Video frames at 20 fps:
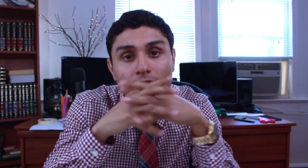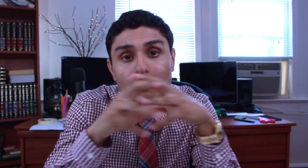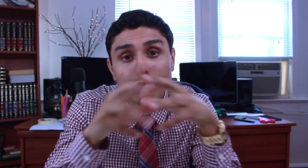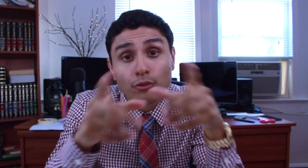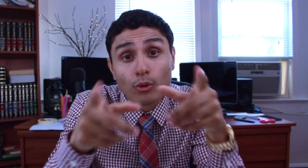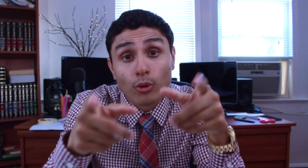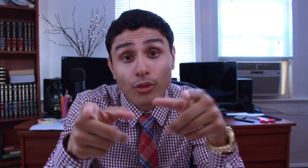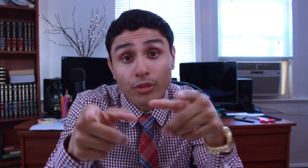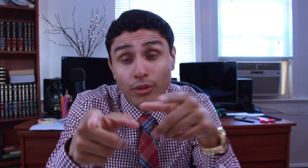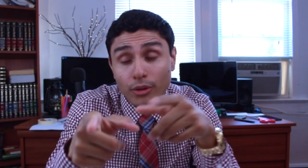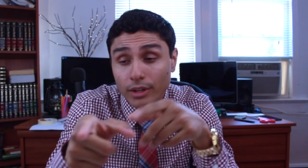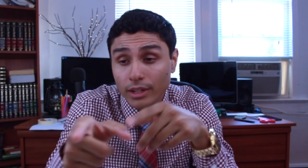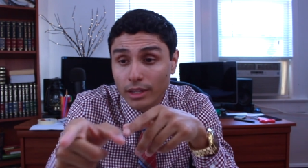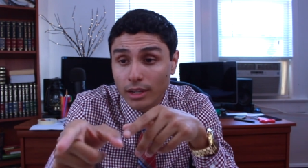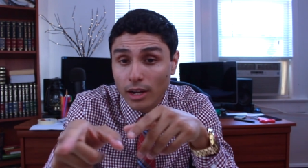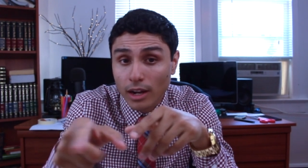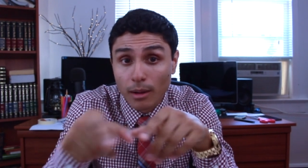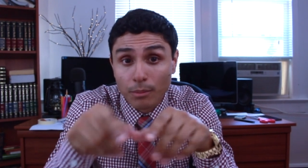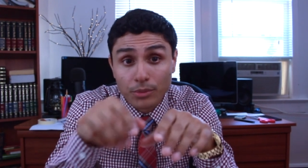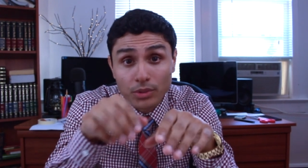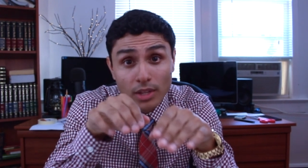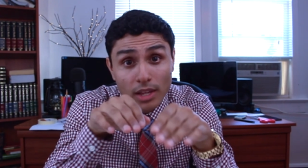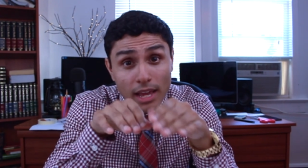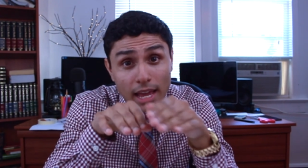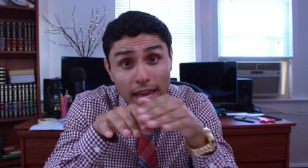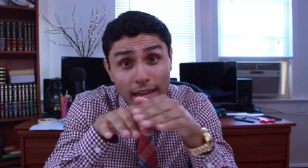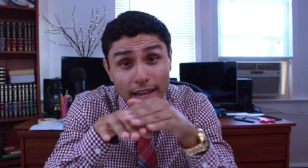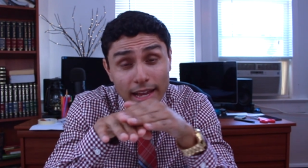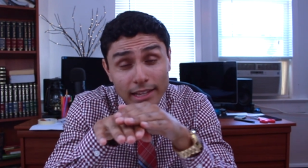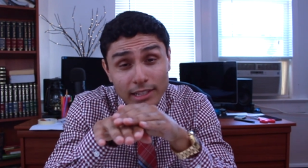four thirty comes,
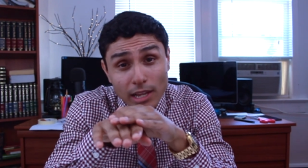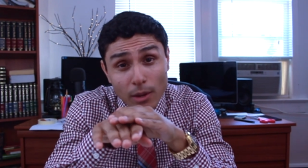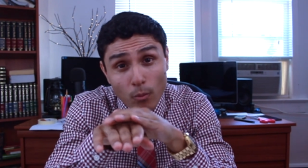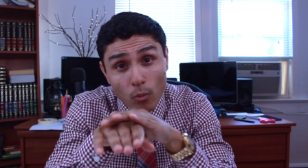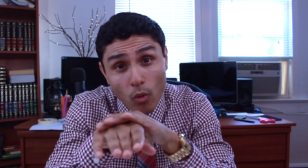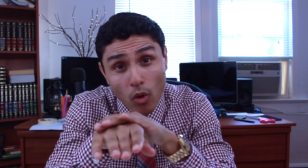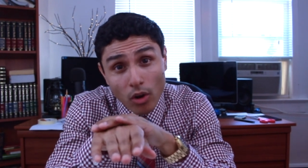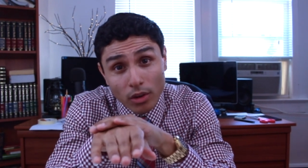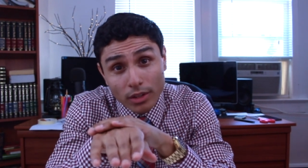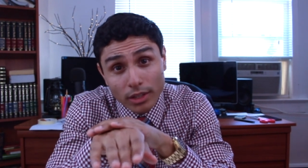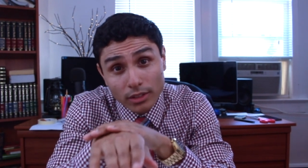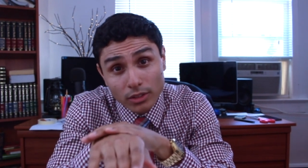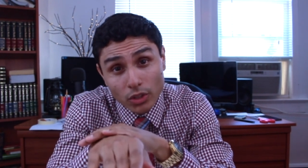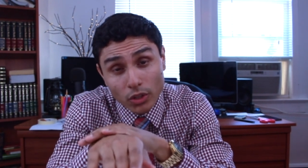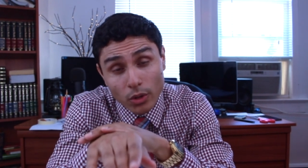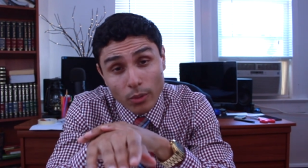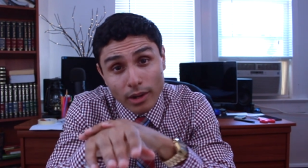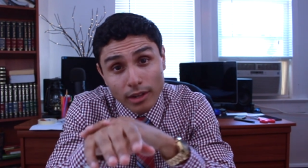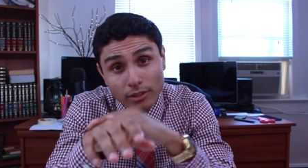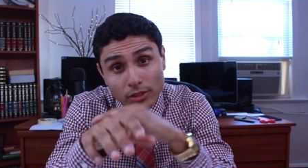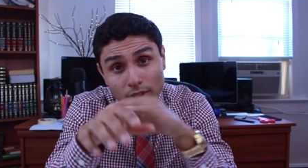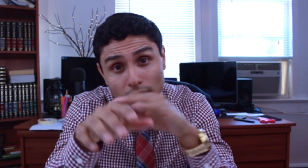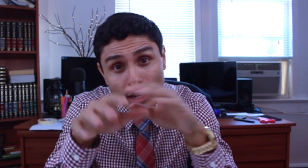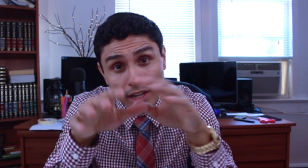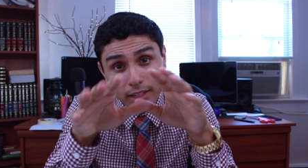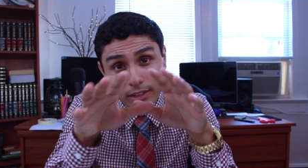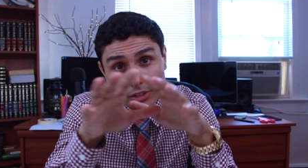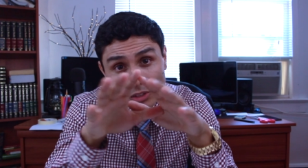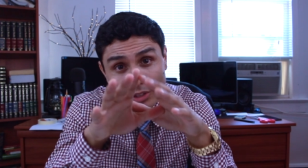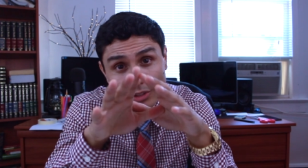and as I'm walking to go
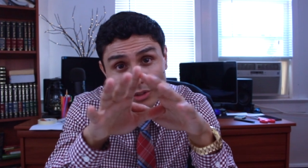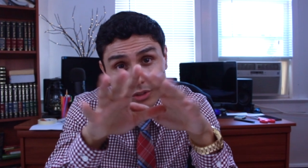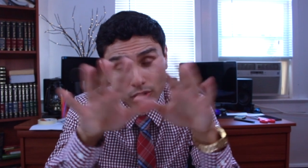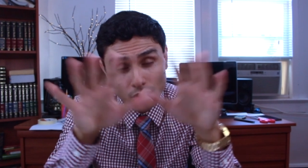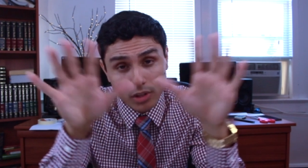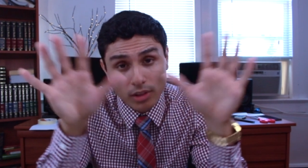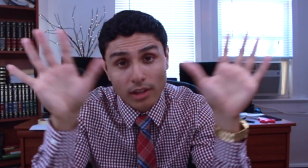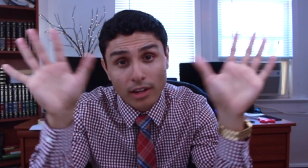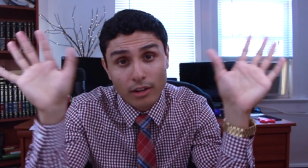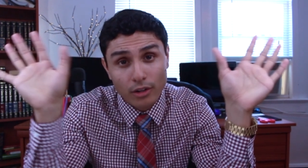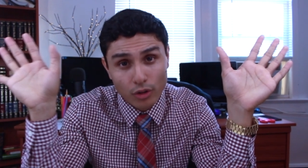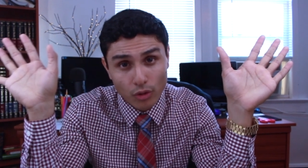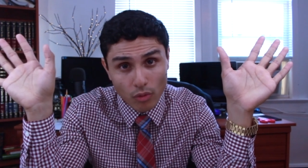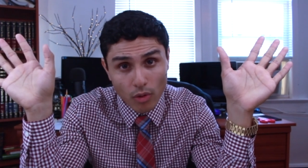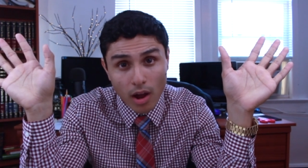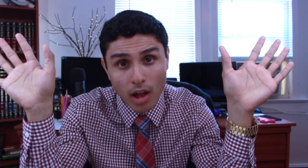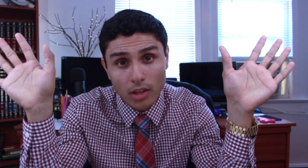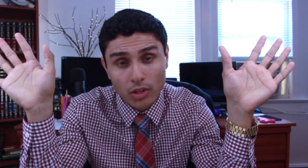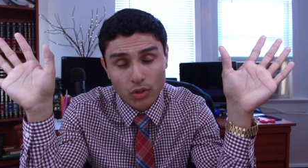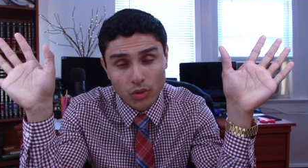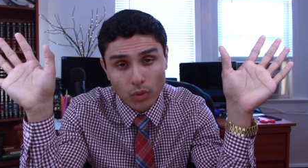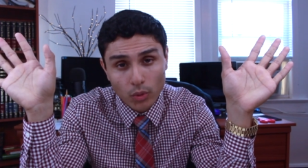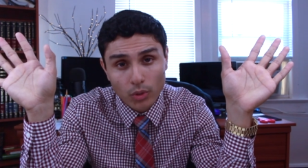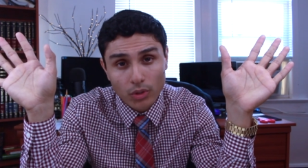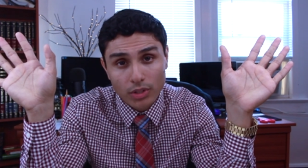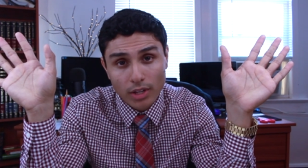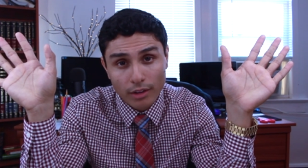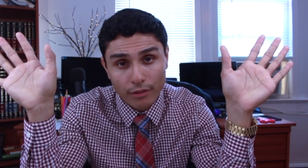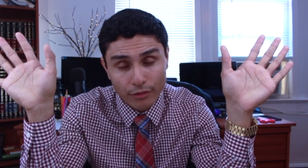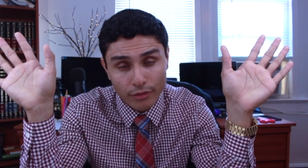outside, since there's a lot of garage
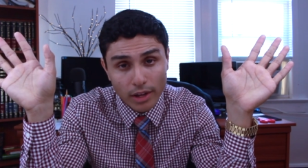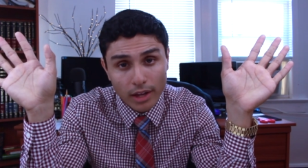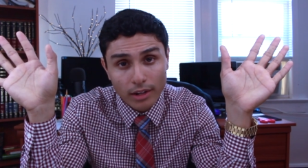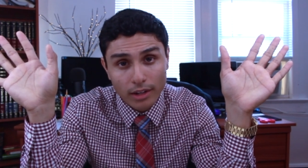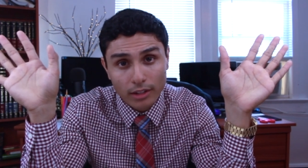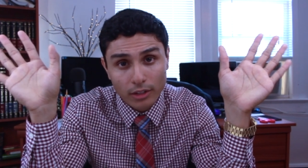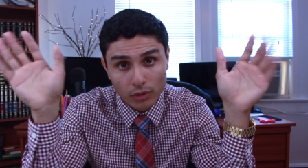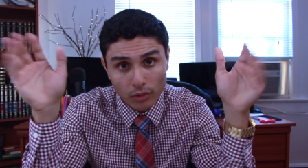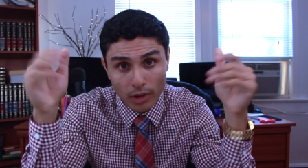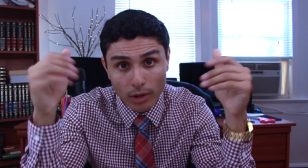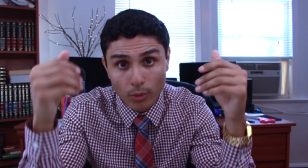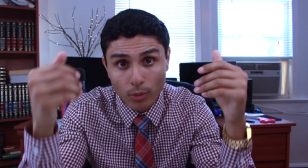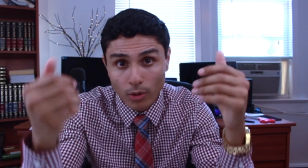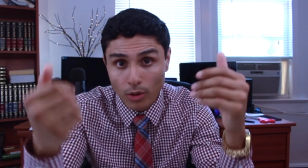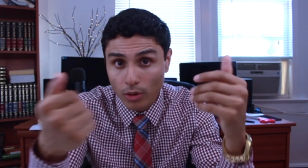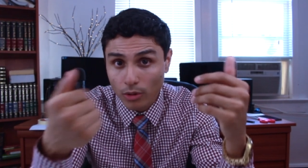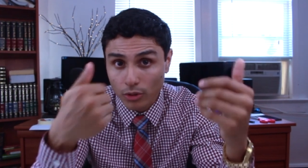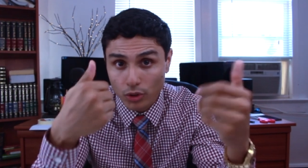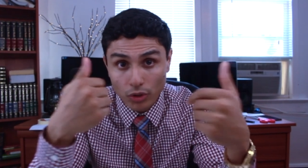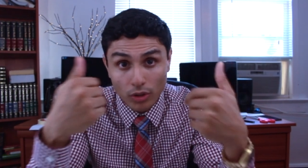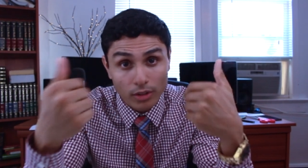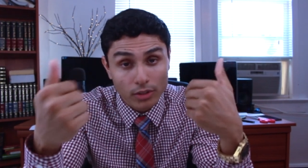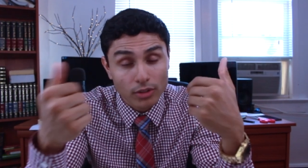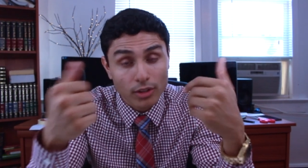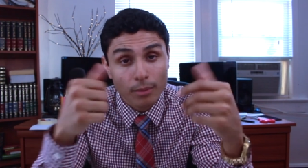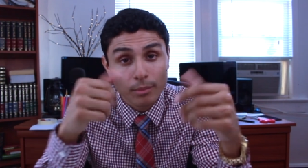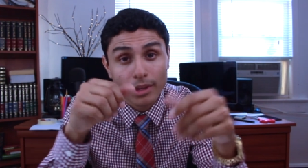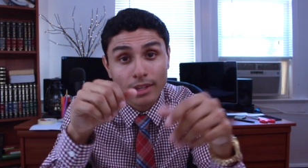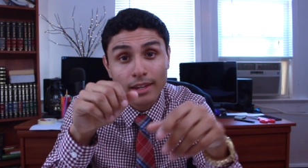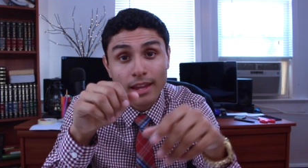doors at FedEx, right, where all the trucks
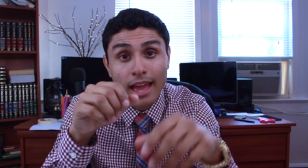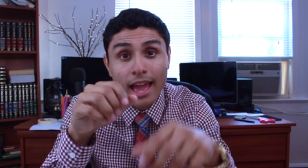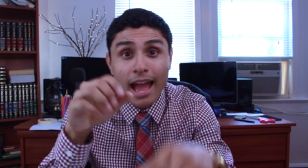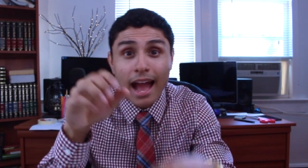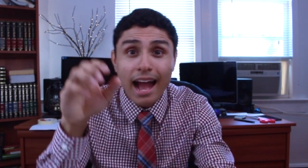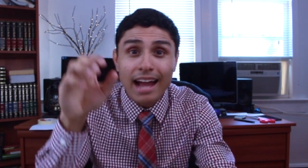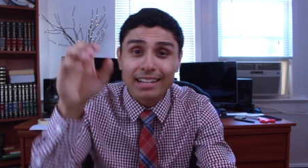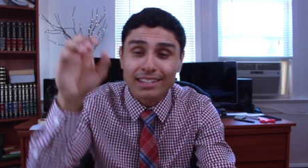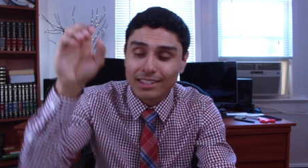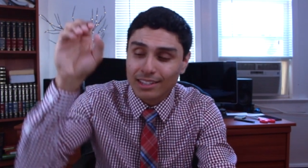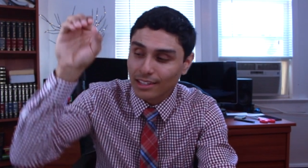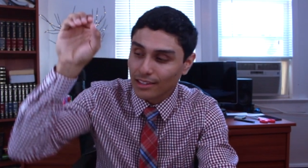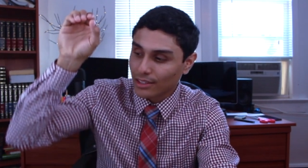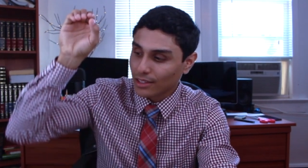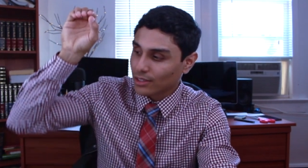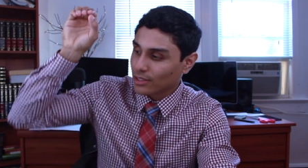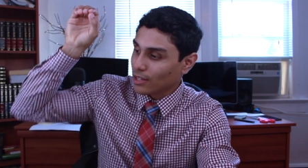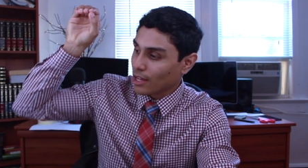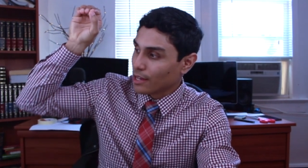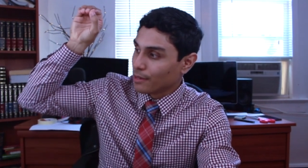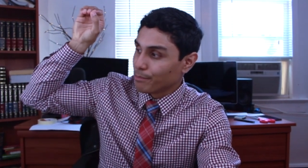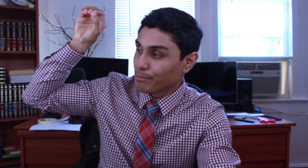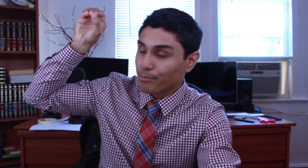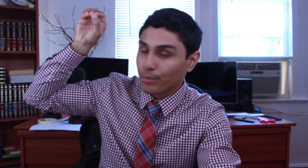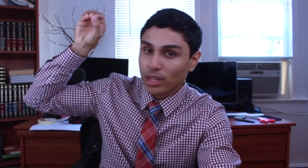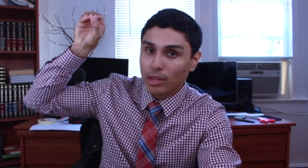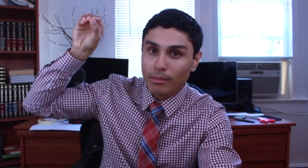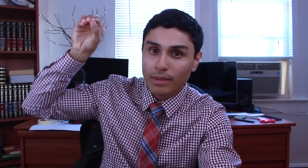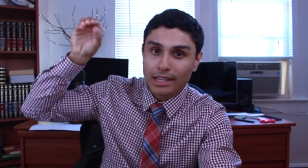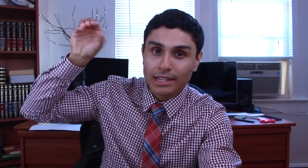come in, I see the sun
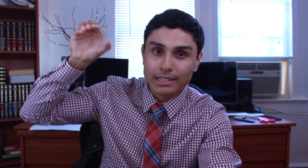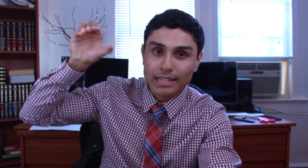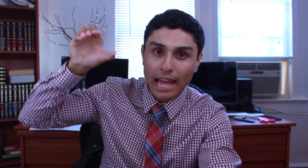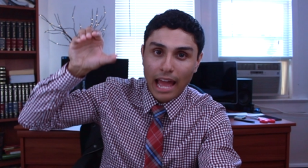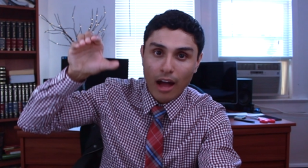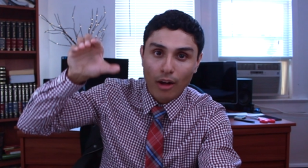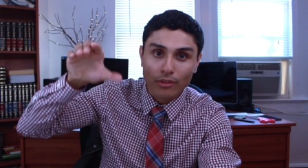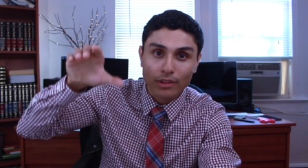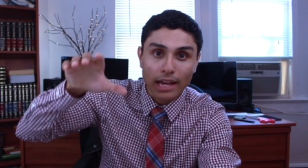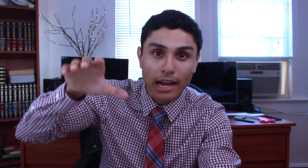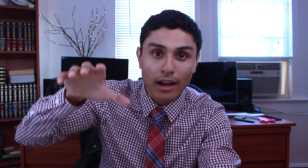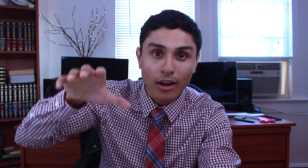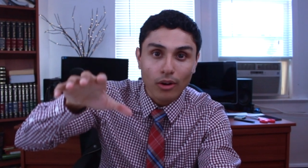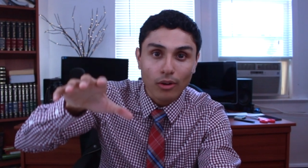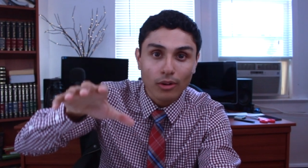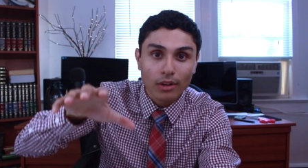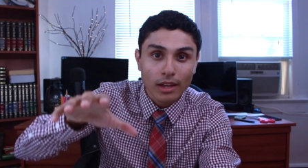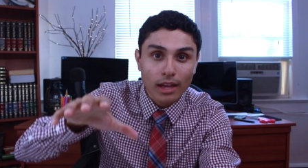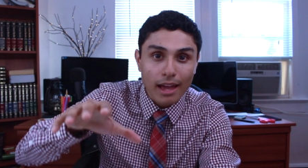beaming down now.